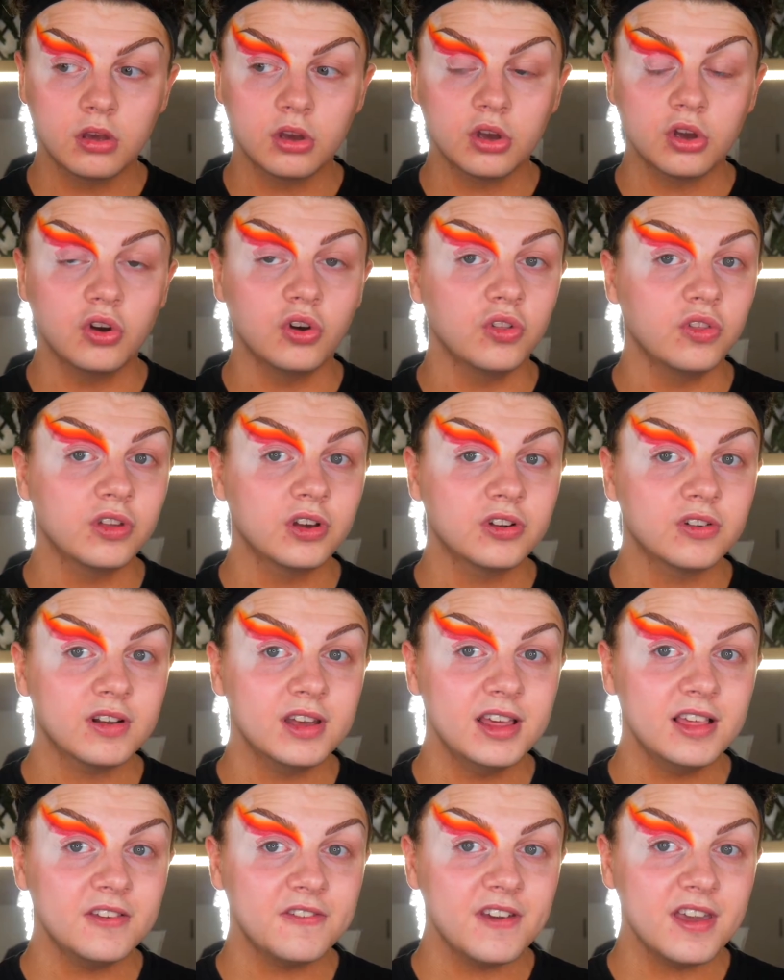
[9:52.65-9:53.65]
cut the
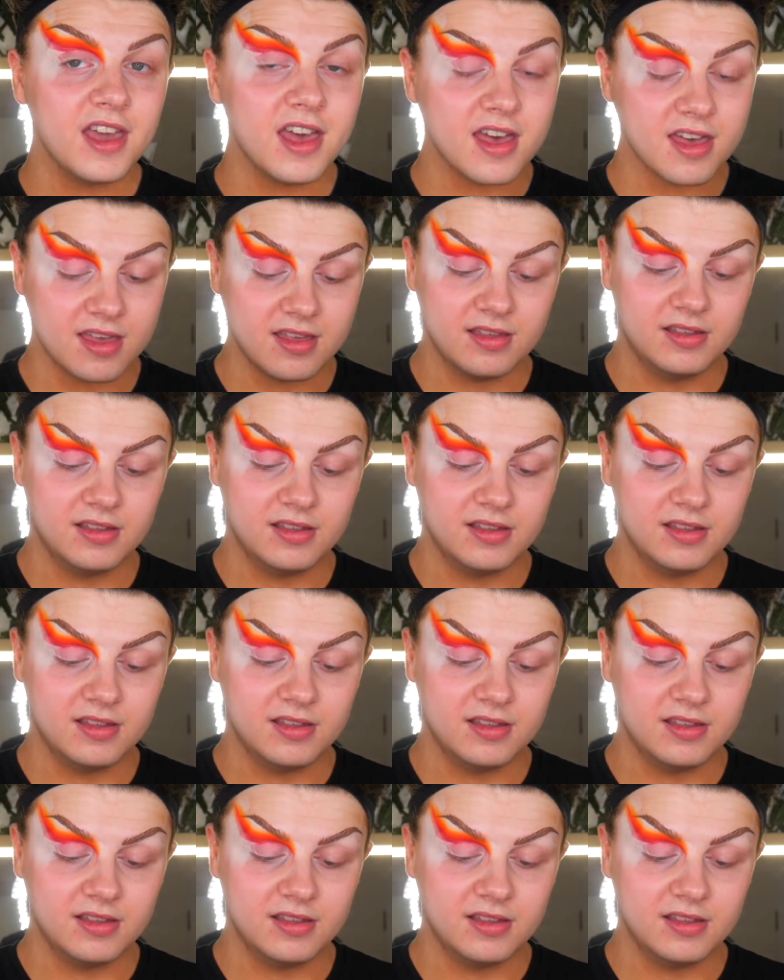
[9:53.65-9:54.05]
crease for you.